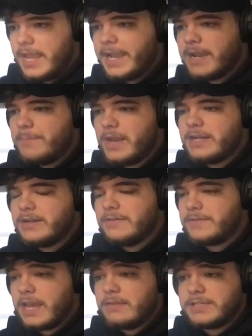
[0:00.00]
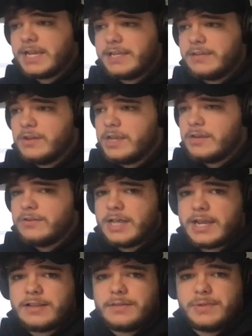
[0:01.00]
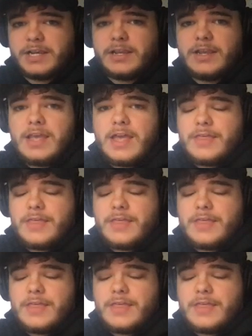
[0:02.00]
In competitive games, yeah, he'll likely play